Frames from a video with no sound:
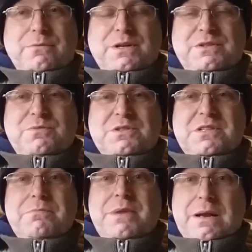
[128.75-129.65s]
which was
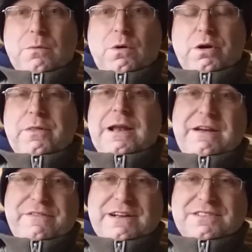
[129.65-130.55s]
the middle one on the
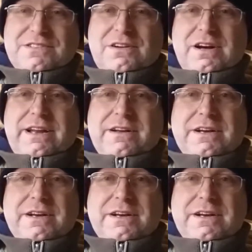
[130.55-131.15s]
left hand side